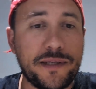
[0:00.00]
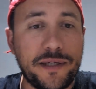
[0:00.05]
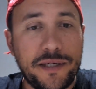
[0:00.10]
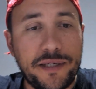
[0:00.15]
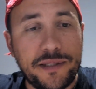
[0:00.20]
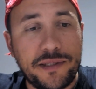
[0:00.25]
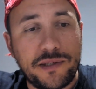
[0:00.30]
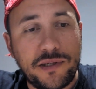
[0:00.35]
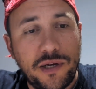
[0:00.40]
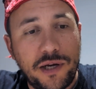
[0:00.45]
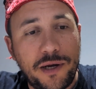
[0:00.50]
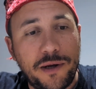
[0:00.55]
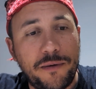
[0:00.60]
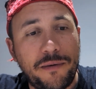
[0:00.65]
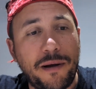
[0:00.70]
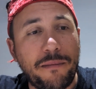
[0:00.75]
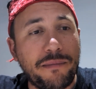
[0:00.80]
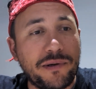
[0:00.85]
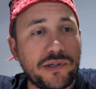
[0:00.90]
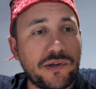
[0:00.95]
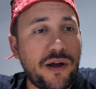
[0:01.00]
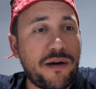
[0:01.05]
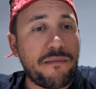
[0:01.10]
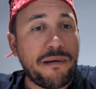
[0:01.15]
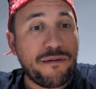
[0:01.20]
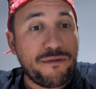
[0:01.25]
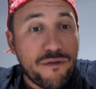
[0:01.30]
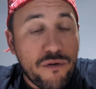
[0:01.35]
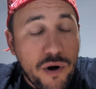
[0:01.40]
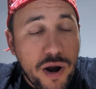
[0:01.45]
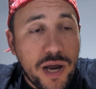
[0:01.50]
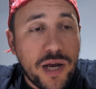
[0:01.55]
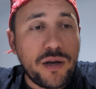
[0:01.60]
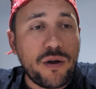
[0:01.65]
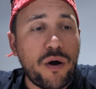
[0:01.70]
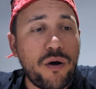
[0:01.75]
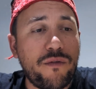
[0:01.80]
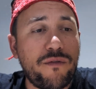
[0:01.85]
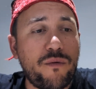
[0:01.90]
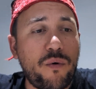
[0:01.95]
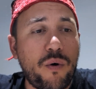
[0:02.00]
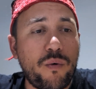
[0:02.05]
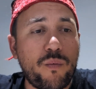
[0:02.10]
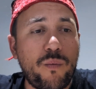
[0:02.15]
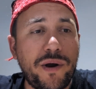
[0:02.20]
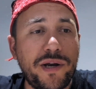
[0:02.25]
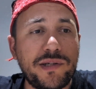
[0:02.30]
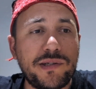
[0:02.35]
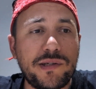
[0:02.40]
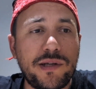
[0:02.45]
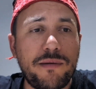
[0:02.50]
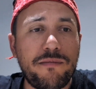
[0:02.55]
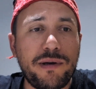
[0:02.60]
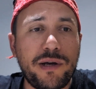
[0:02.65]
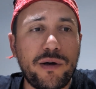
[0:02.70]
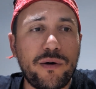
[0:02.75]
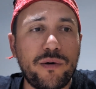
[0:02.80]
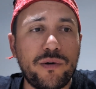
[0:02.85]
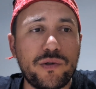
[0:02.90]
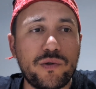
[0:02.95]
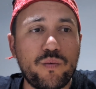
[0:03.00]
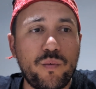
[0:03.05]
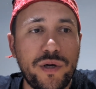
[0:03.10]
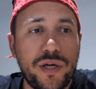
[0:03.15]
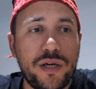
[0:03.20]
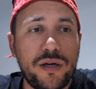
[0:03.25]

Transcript: It's I'm afraid of on Wednesday, because